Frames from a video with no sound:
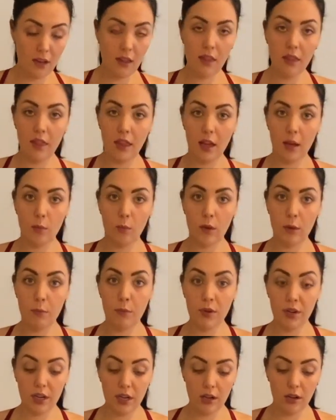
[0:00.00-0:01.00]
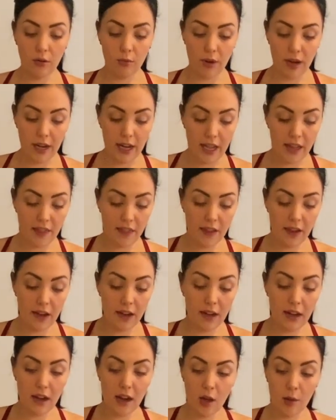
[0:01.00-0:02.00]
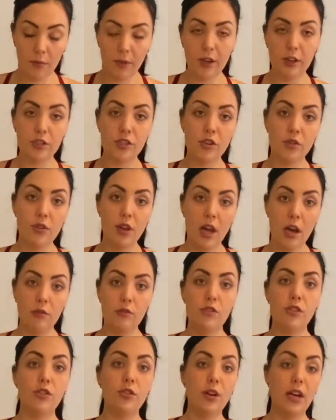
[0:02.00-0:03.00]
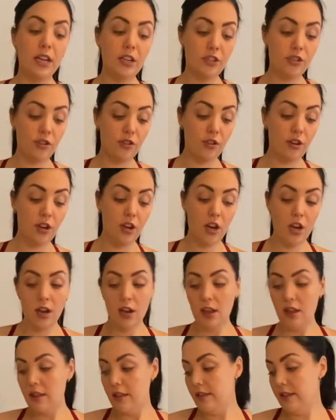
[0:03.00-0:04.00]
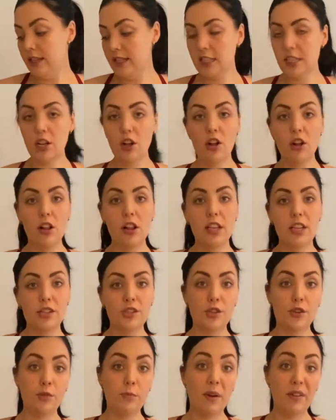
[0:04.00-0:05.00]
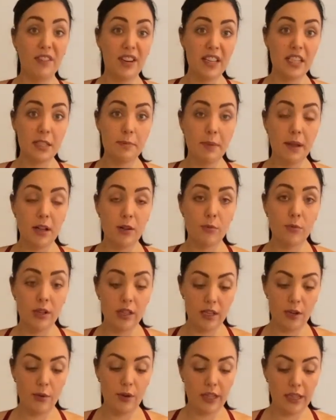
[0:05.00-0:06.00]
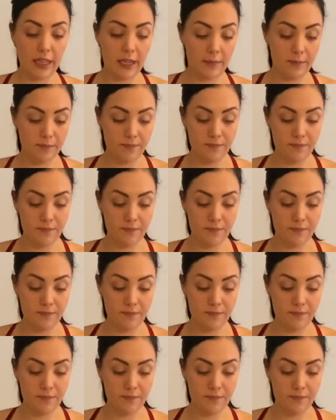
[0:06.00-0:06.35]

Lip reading: that we put in already. And then now I'm going to show you how to enter this all into Myfitnesspal really quickly.